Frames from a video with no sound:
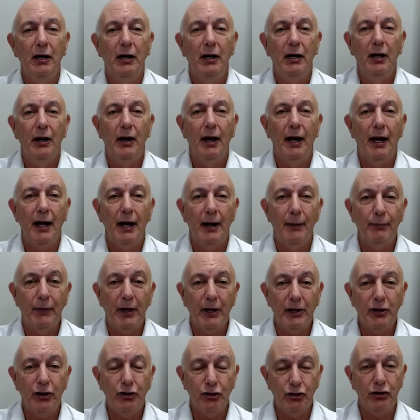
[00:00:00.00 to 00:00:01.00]
that
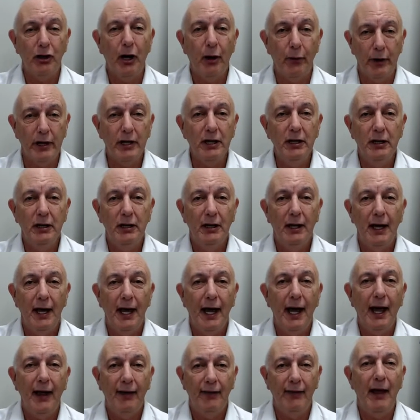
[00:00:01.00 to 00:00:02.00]
you're showing
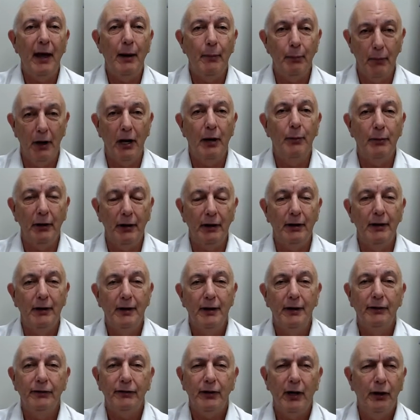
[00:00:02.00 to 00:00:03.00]
at that moment.
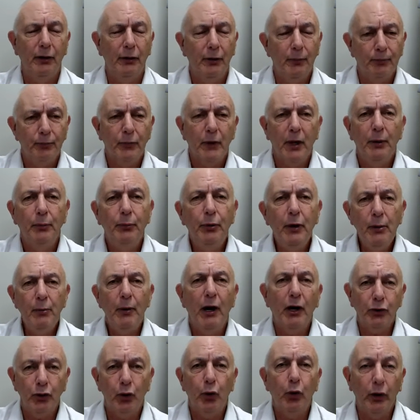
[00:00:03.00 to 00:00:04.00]
So pretty
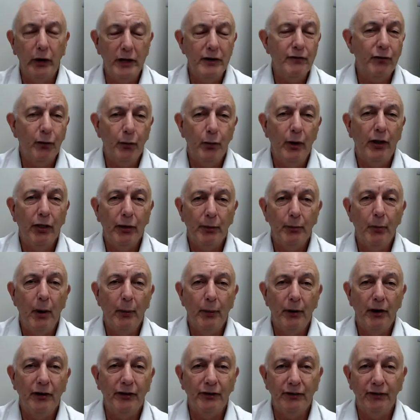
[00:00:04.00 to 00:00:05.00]
much all infrared
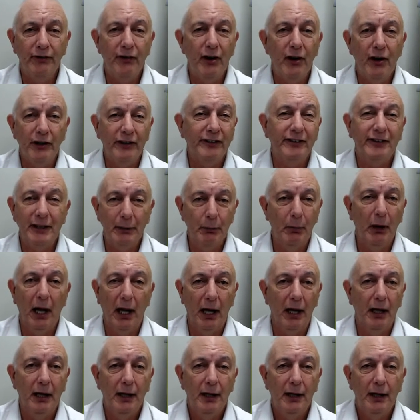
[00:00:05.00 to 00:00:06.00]
thermometers are very similar.
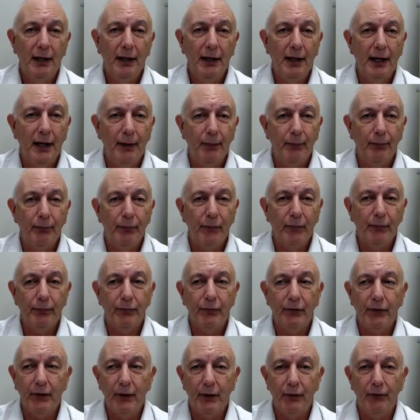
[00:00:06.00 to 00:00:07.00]

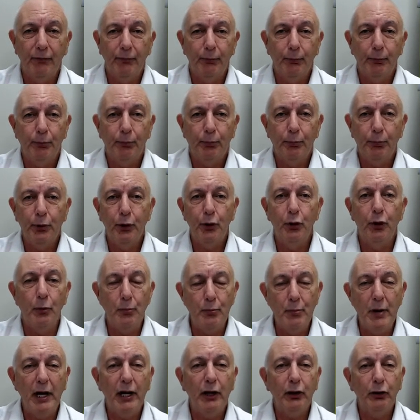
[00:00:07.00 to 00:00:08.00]
The pure
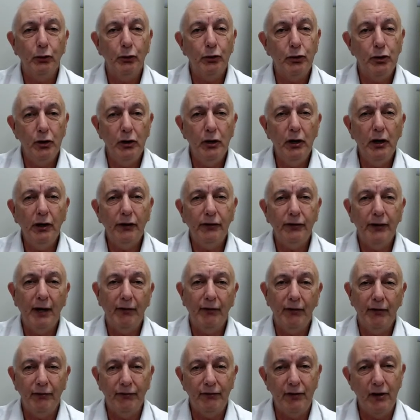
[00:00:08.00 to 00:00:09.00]
medical units have
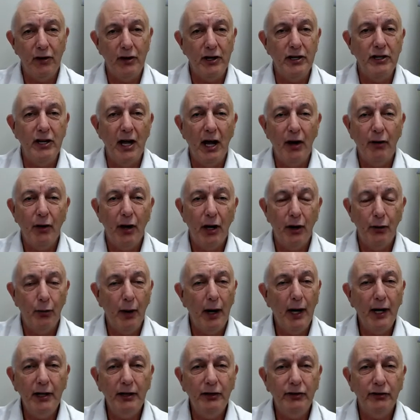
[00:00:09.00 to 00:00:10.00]
a very narrow
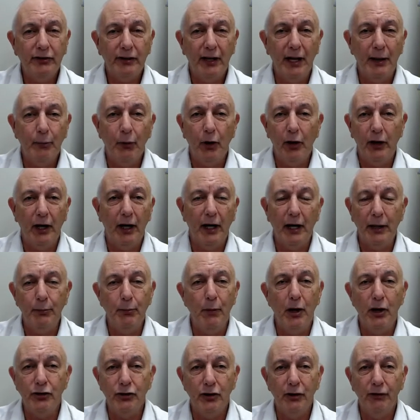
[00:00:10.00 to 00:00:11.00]
range. They might only
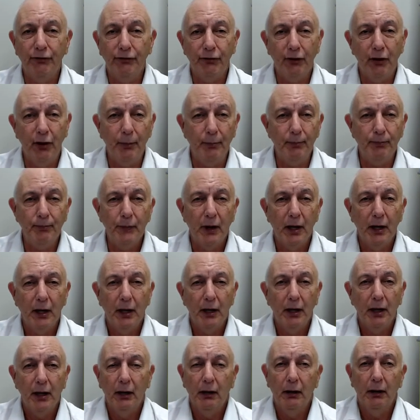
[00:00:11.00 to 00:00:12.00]
measure from,
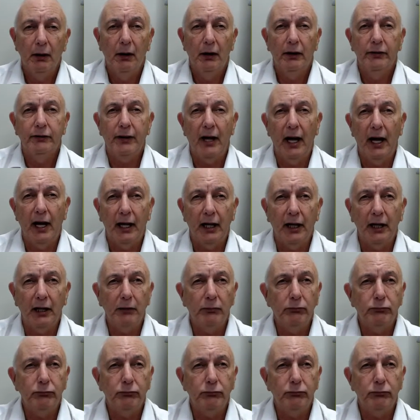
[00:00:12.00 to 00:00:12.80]
say,